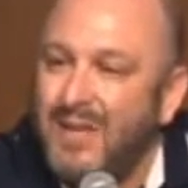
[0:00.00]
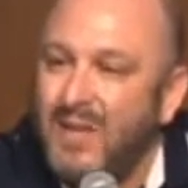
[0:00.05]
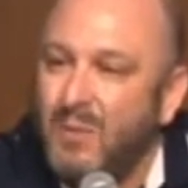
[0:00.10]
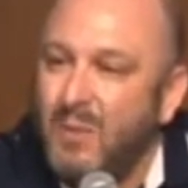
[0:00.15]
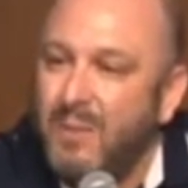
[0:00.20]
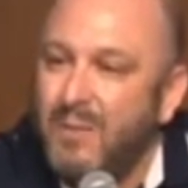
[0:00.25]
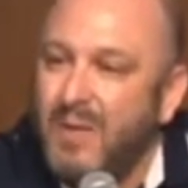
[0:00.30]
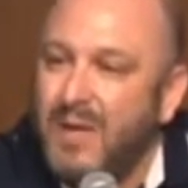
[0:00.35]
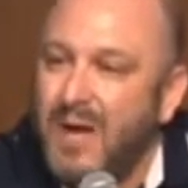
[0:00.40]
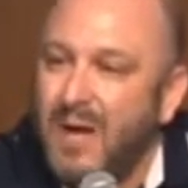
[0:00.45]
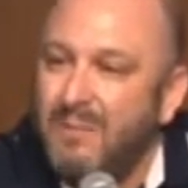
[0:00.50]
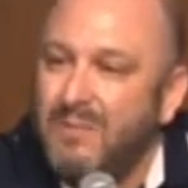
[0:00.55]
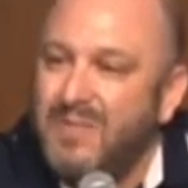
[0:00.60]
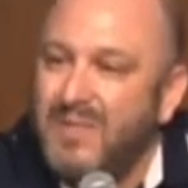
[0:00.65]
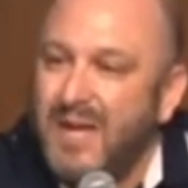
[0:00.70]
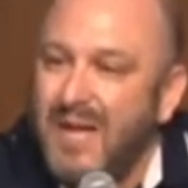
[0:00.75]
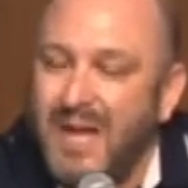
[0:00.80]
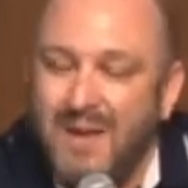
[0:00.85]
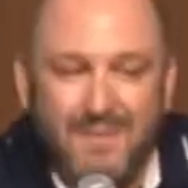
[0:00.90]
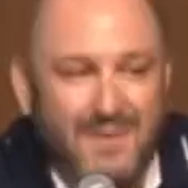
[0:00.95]
The woman
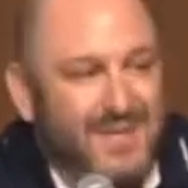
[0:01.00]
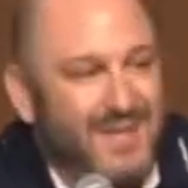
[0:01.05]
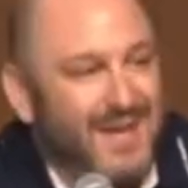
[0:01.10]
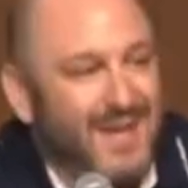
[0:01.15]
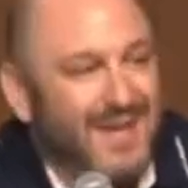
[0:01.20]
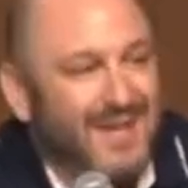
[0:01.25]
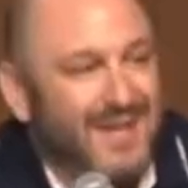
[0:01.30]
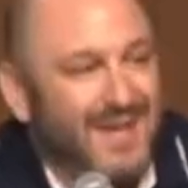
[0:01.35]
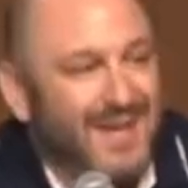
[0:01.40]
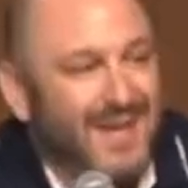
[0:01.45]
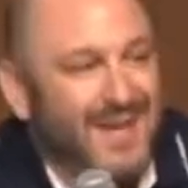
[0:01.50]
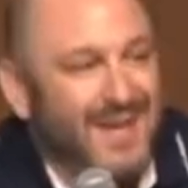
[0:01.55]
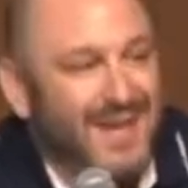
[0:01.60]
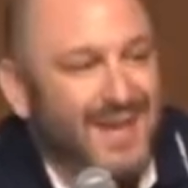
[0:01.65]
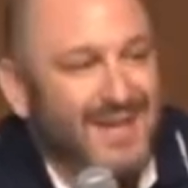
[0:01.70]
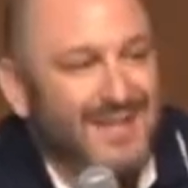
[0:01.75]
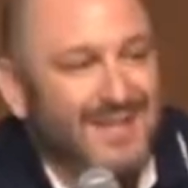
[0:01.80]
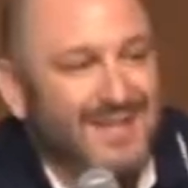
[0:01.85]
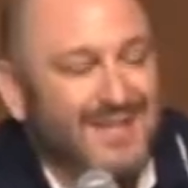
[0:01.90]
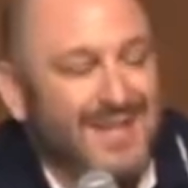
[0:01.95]
comes to him and says,
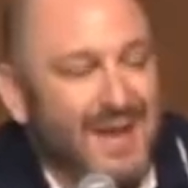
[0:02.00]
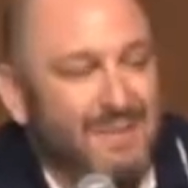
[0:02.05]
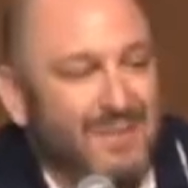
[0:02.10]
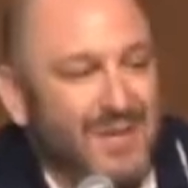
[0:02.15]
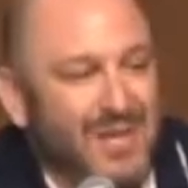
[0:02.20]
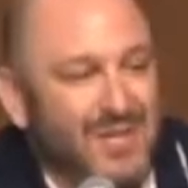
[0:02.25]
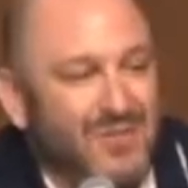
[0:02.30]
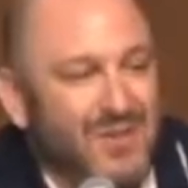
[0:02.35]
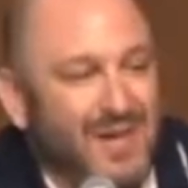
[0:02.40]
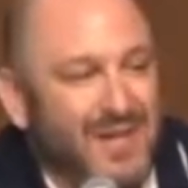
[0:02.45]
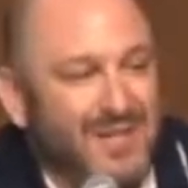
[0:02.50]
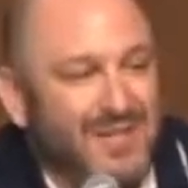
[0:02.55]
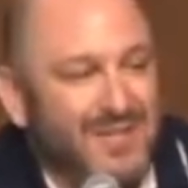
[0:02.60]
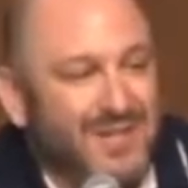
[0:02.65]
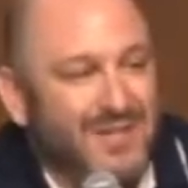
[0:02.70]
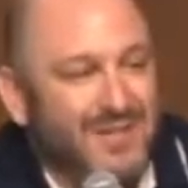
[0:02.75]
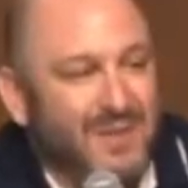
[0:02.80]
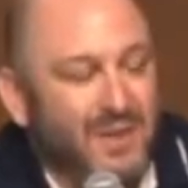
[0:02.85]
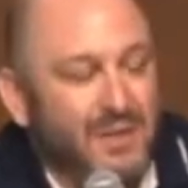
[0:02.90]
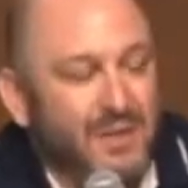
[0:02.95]
he says, get me a drink. He
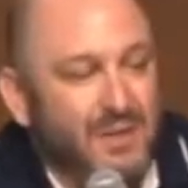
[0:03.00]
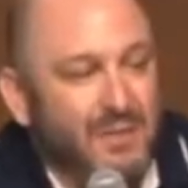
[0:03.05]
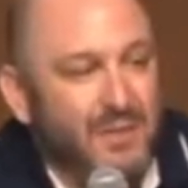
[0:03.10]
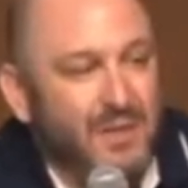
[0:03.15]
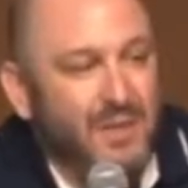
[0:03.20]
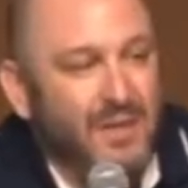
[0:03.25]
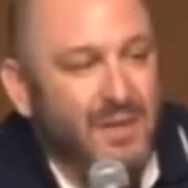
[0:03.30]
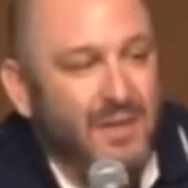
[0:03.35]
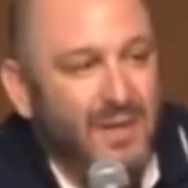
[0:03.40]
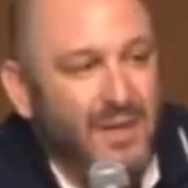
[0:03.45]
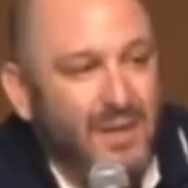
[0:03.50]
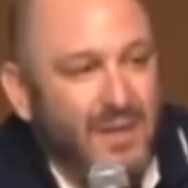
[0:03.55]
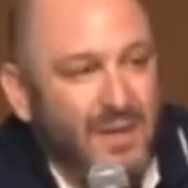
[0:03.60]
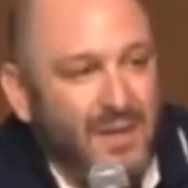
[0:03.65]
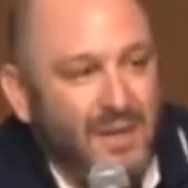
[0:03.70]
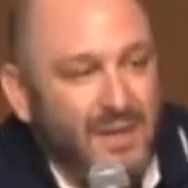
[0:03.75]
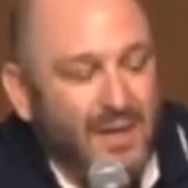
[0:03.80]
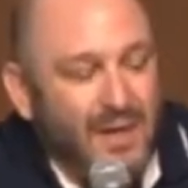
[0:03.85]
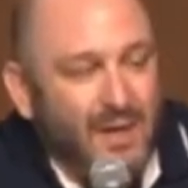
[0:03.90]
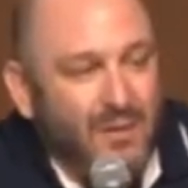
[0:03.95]
says,
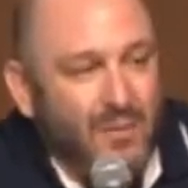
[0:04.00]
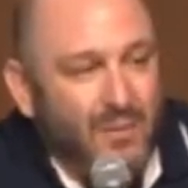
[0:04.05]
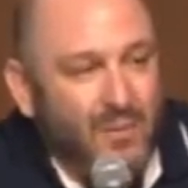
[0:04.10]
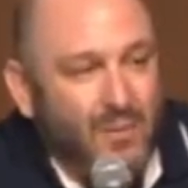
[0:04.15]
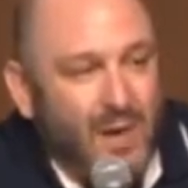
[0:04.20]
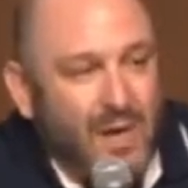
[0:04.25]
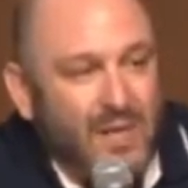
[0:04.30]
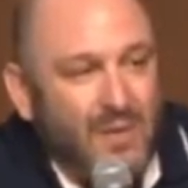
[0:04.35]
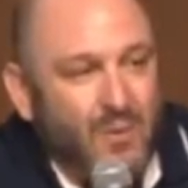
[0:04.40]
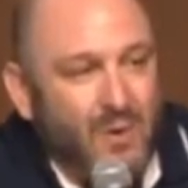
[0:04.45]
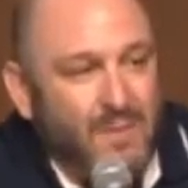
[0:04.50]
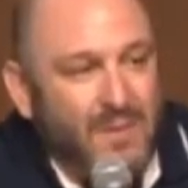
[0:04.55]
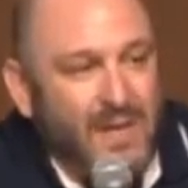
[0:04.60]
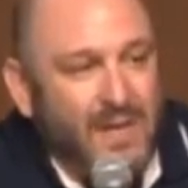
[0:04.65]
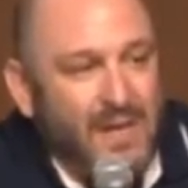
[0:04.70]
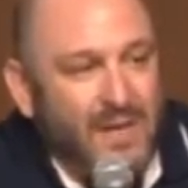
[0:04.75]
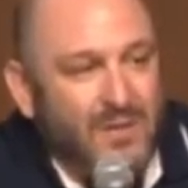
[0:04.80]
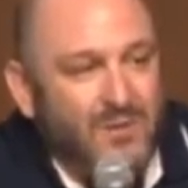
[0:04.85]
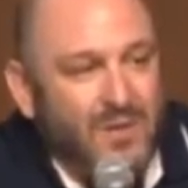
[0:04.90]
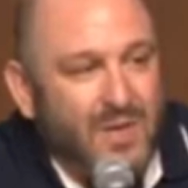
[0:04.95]
why do you want me
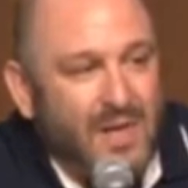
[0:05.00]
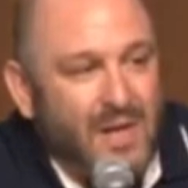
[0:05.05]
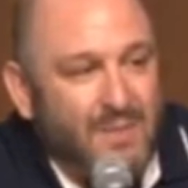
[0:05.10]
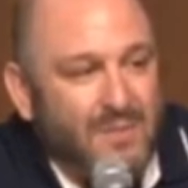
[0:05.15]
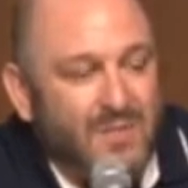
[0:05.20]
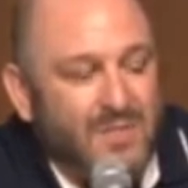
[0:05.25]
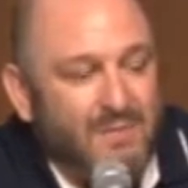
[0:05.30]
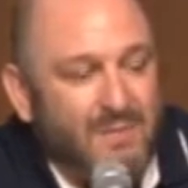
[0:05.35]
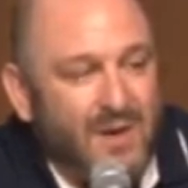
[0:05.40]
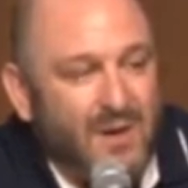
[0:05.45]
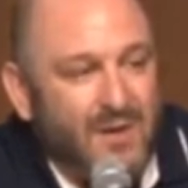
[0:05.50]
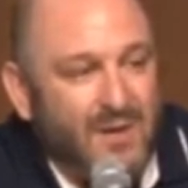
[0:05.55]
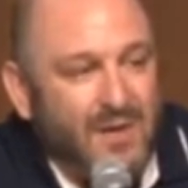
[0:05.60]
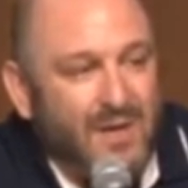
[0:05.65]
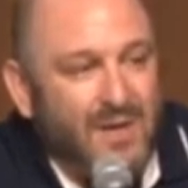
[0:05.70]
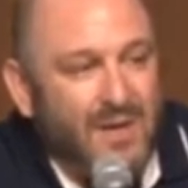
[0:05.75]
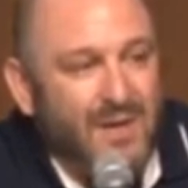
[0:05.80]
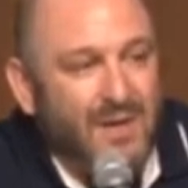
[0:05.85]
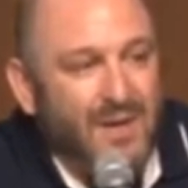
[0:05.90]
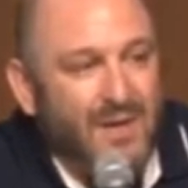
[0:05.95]
to get a drink? I'm a
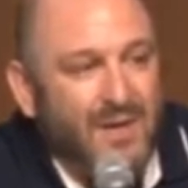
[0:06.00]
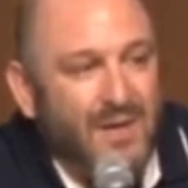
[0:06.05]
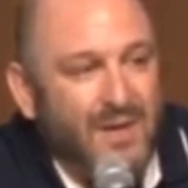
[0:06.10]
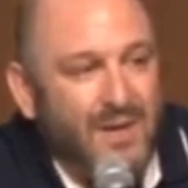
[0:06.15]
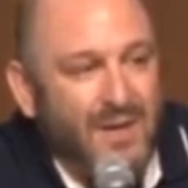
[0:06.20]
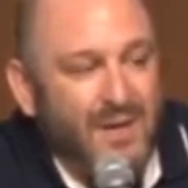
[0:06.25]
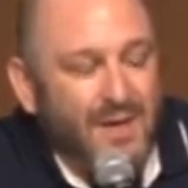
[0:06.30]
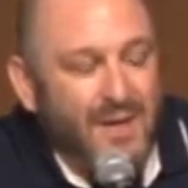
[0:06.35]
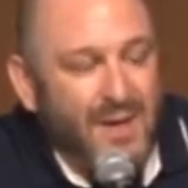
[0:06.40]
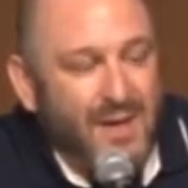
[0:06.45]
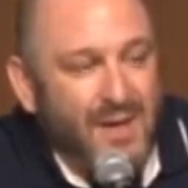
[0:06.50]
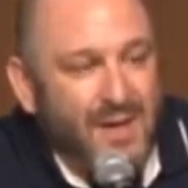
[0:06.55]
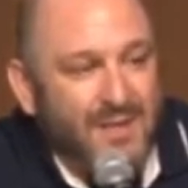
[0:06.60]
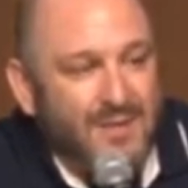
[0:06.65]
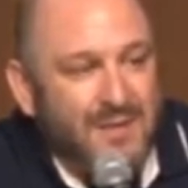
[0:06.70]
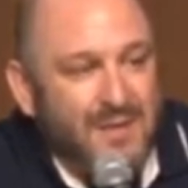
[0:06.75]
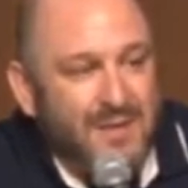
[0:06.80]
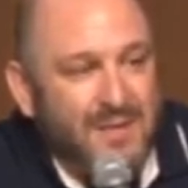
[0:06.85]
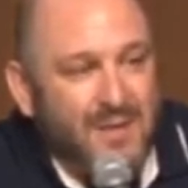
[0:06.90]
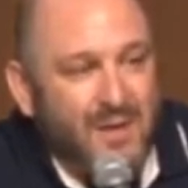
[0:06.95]
Samaritan.
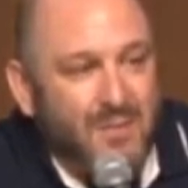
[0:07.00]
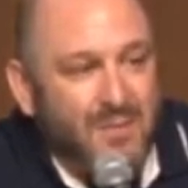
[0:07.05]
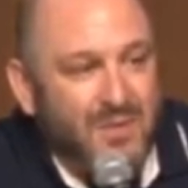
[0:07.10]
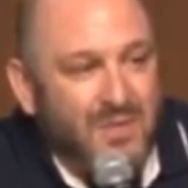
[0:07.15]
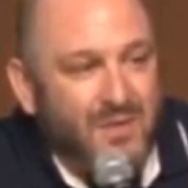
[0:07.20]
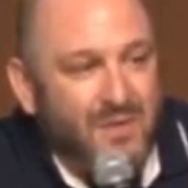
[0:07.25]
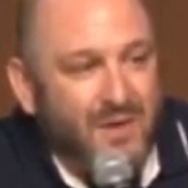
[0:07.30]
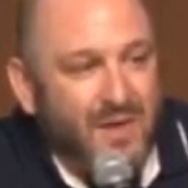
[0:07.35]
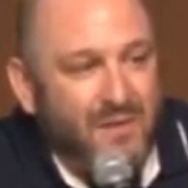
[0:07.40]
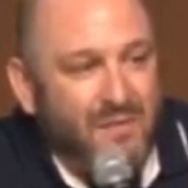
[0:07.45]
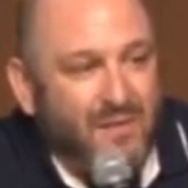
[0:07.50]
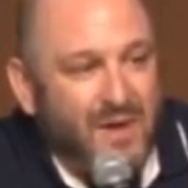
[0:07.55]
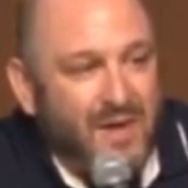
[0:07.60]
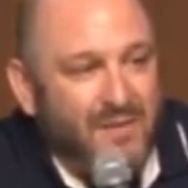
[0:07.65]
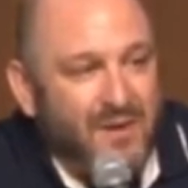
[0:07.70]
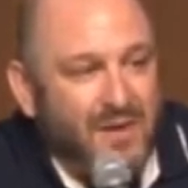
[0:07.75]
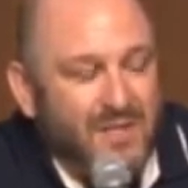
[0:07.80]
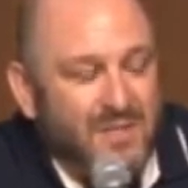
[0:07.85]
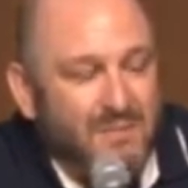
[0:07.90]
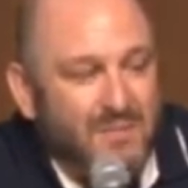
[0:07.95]
And he says, no, but you've had
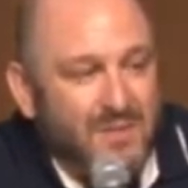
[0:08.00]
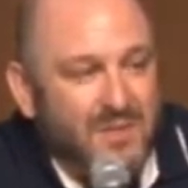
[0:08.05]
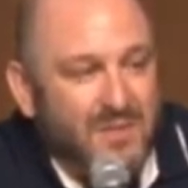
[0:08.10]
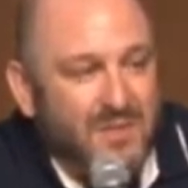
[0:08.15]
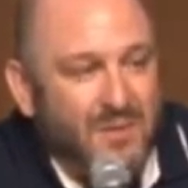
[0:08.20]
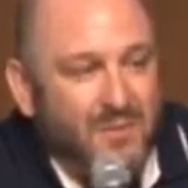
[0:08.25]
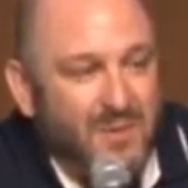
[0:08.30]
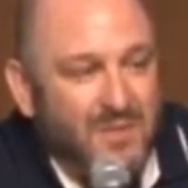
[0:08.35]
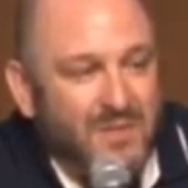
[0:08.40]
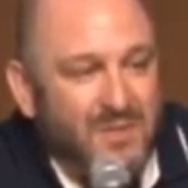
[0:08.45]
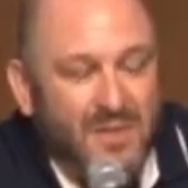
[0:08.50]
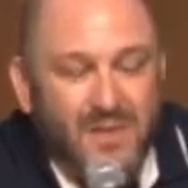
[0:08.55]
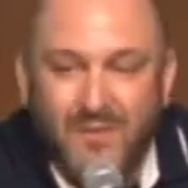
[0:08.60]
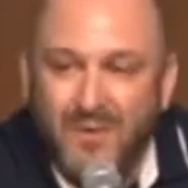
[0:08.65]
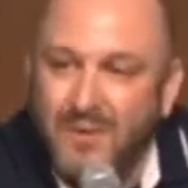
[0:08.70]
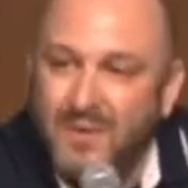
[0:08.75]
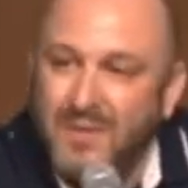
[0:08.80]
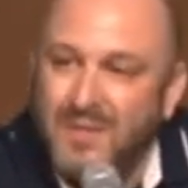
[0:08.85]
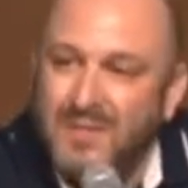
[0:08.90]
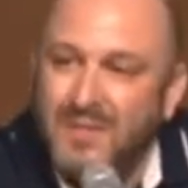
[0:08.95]
five husbands, and the one you're
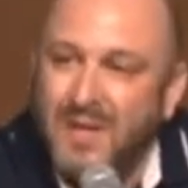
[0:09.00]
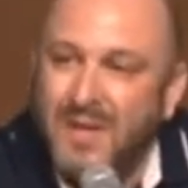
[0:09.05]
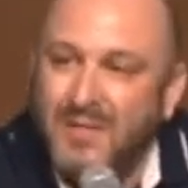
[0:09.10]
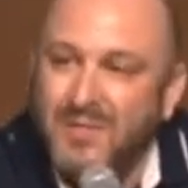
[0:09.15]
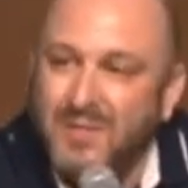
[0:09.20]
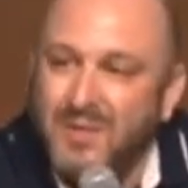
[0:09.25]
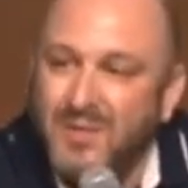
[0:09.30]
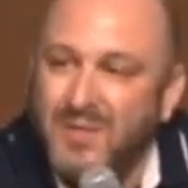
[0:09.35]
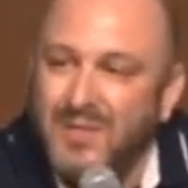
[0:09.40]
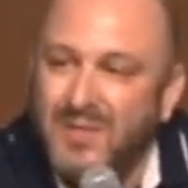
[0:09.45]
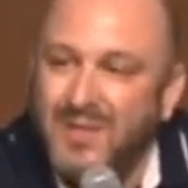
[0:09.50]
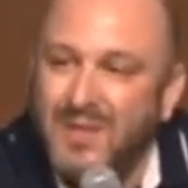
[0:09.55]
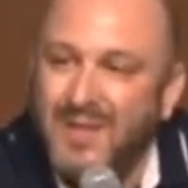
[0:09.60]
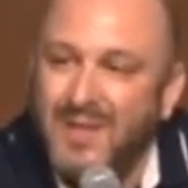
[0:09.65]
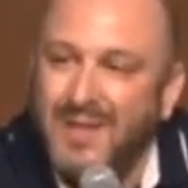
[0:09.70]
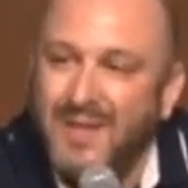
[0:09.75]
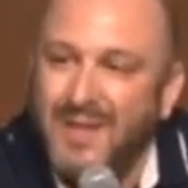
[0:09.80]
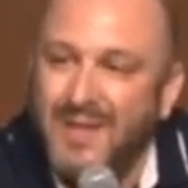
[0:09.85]
living with is not yours.